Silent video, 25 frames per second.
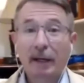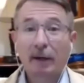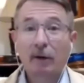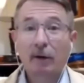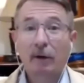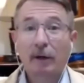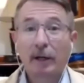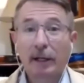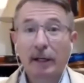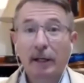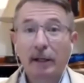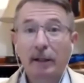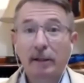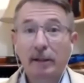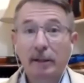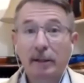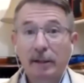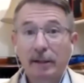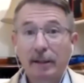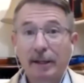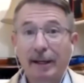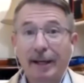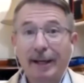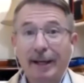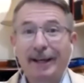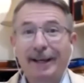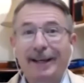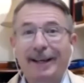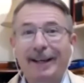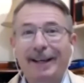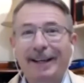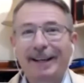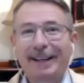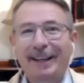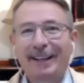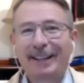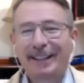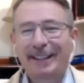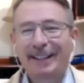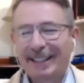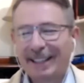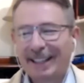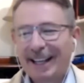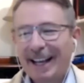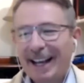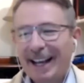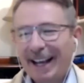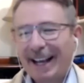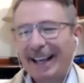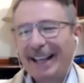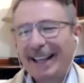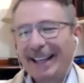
colleagues. Yeah, yeah, don't